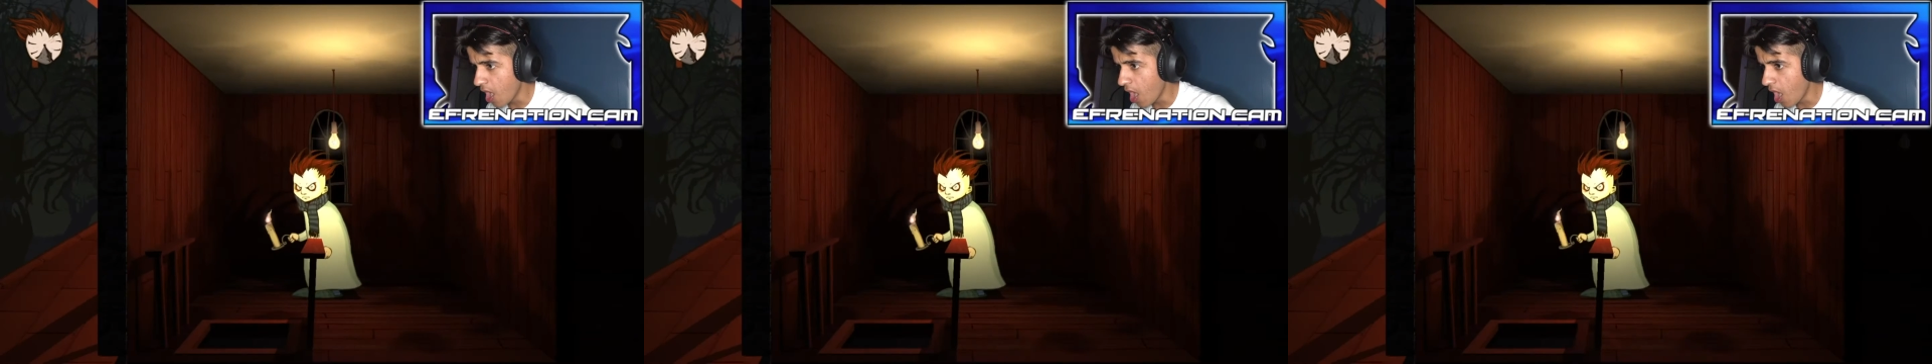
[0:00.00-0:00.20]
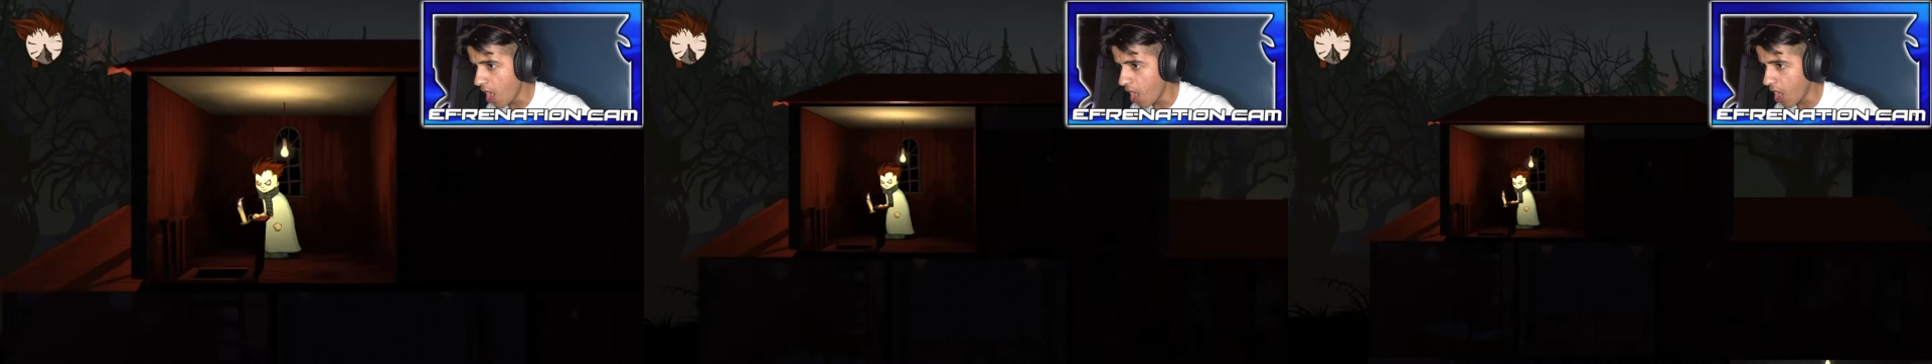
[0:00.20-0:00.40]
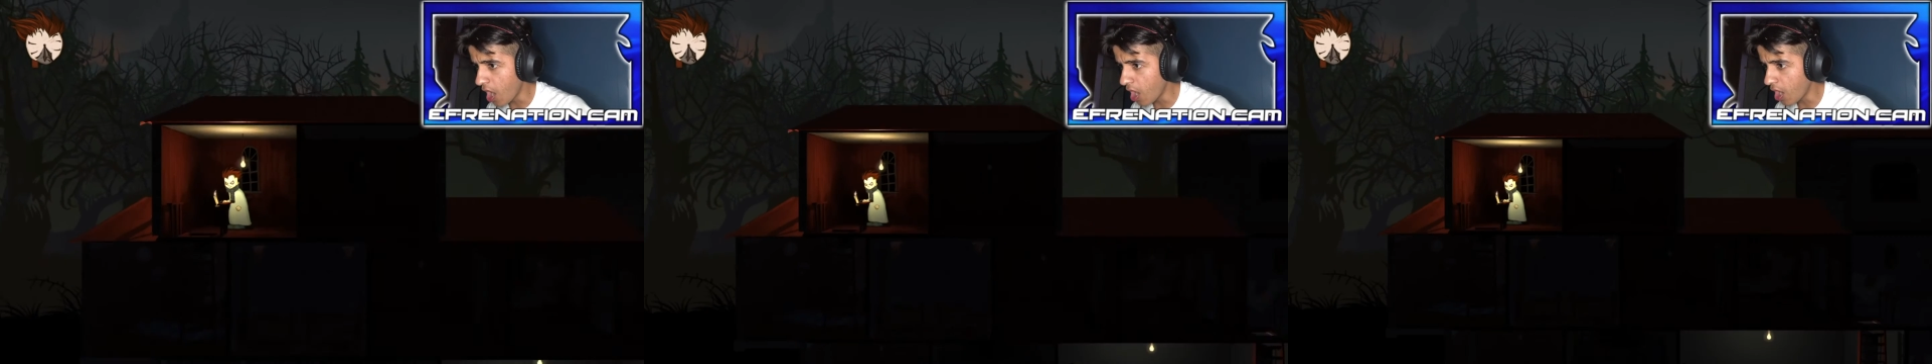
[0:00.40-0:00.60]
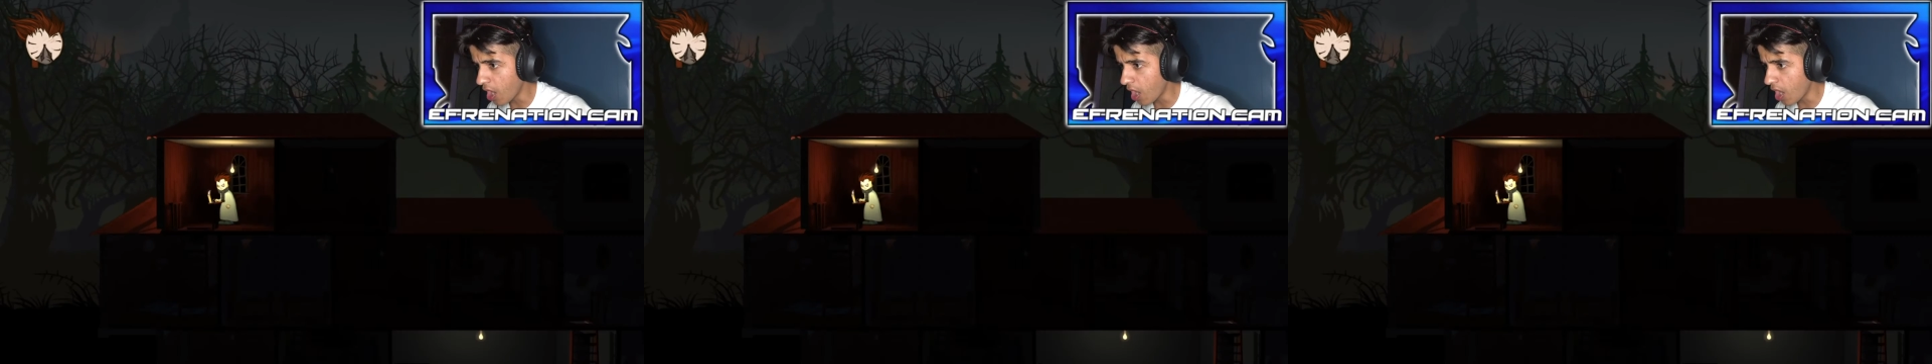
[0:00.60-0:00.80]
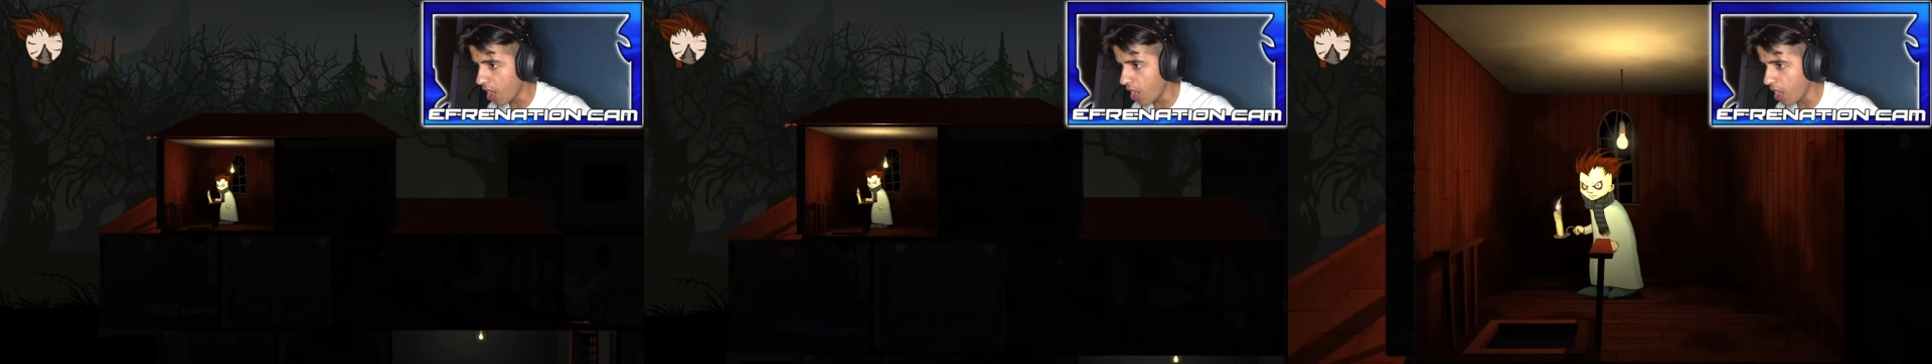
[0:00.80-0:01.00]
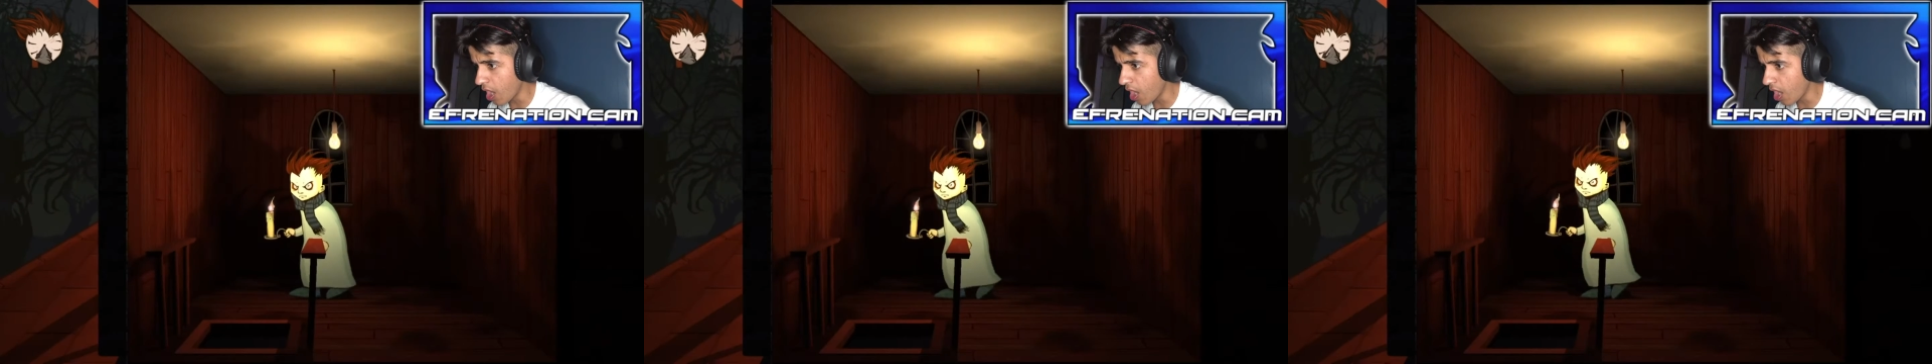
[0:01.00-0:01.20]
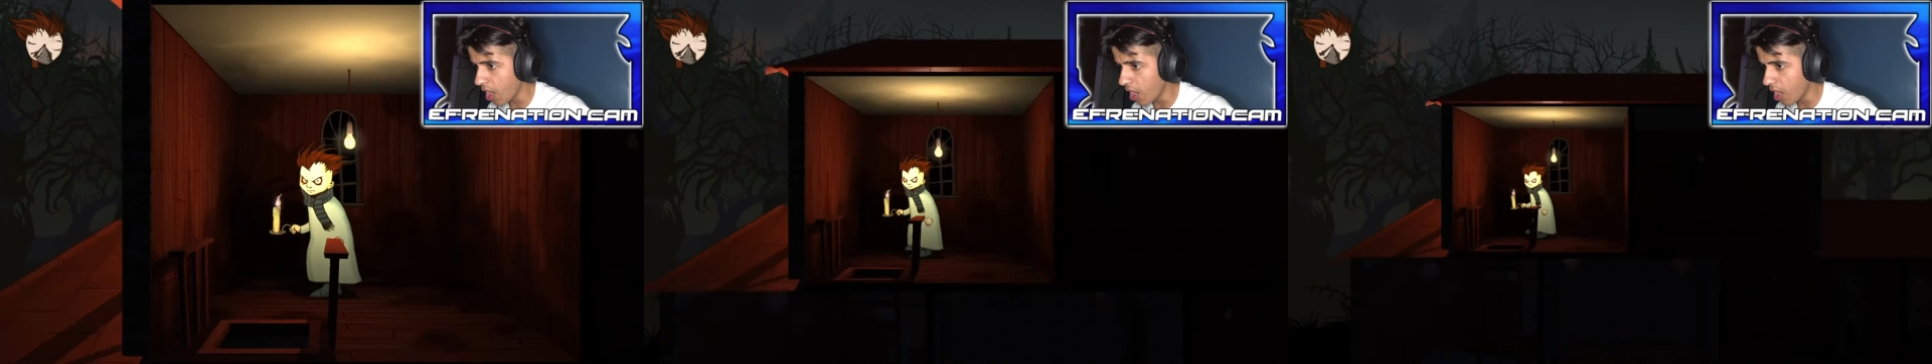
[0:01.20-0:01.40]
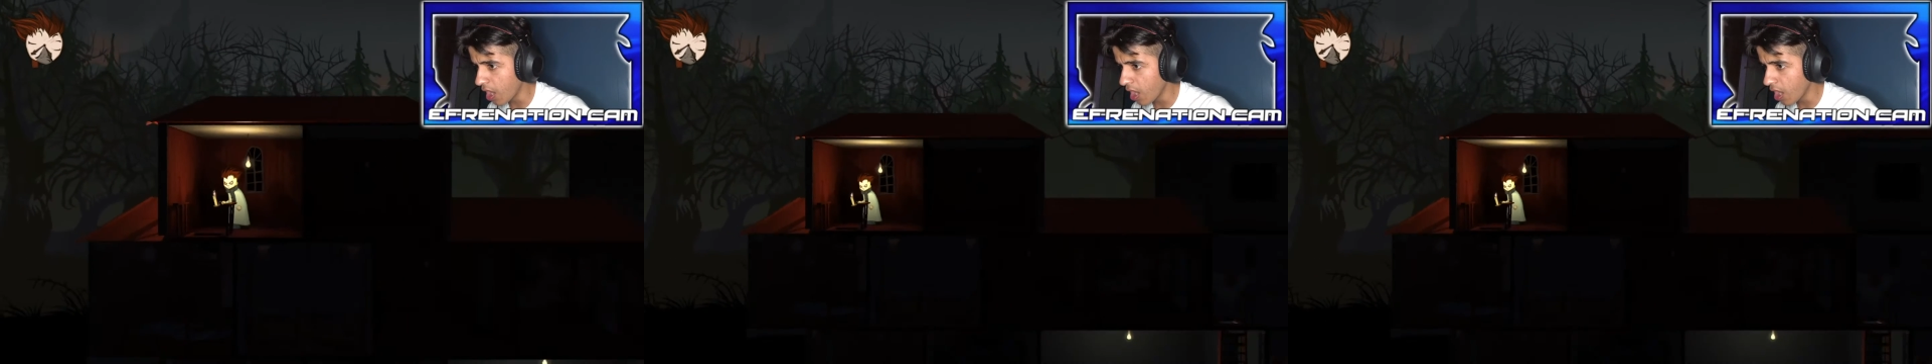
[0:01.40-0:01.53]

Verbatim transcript: Oh!